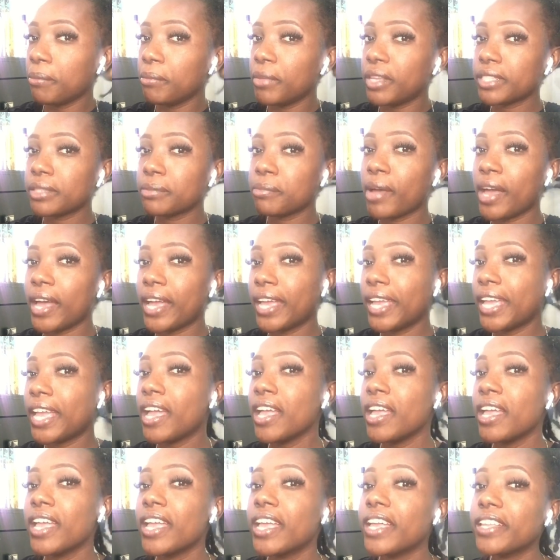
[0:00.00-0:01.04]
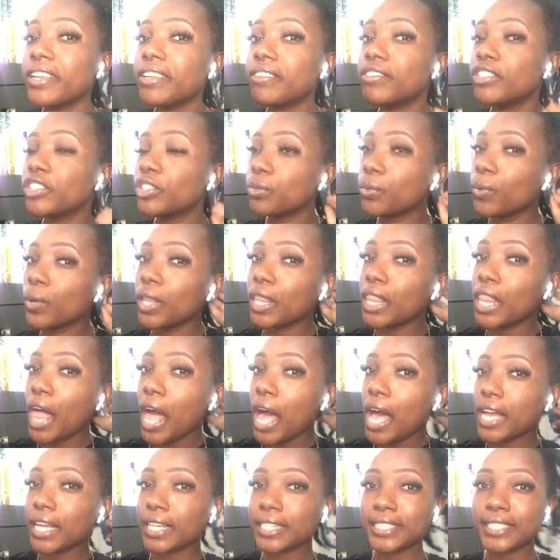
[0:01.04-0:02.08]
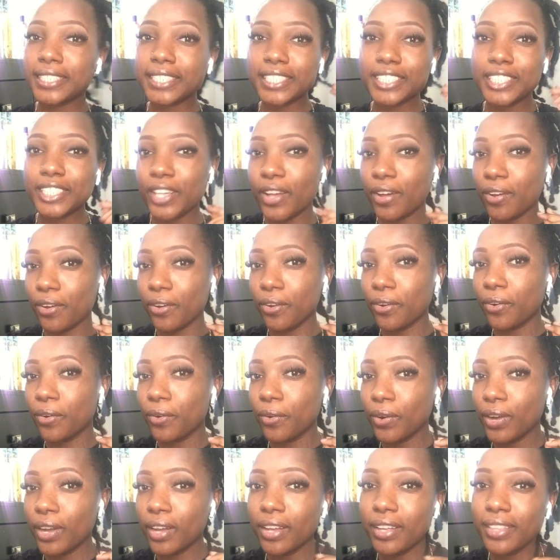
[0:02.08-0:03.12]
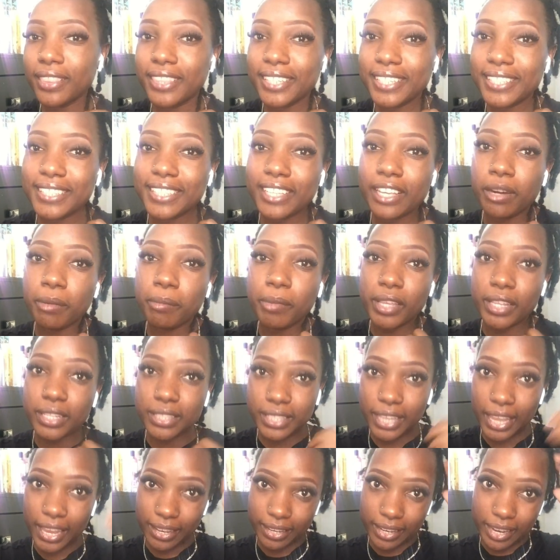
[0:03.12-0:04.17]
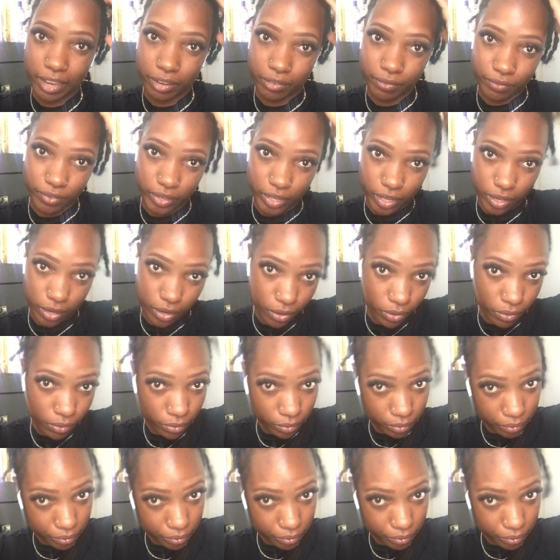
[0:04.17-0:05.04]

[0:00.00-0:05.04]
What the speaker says: missed my individual locks, so this is gonna be a takedown video.